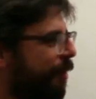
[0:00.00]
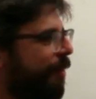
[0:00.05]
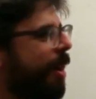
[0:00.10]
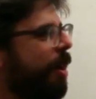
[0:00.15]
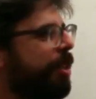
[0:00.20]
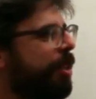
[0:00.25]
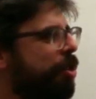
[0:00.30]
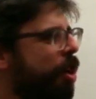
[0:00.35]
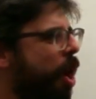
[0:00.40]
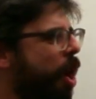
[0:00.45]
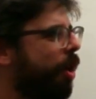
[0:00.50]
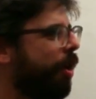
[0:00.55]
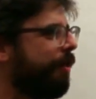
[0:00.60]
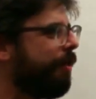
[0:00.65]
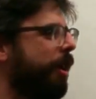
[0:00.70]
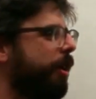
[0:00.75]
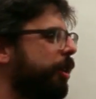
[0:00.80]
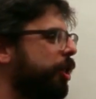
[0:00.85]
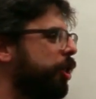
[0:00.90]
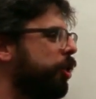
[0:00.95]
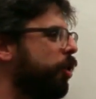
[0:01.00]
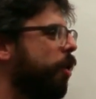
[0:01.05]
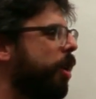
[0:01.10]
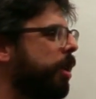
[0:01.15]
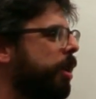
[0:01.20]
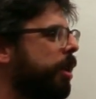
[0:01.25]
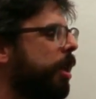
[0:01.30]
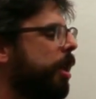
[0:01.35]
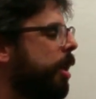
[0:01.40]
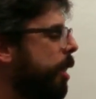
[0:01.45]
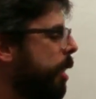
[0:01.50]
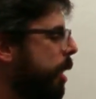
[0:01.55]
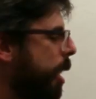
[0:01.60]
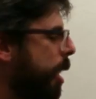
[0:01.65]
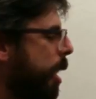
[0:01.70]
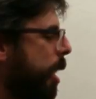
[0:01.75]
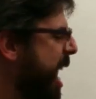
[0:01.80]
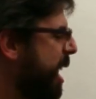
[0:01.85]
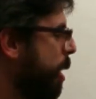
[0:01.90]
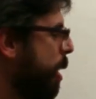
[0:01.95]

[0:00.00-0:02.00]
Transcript: very tall or very short, and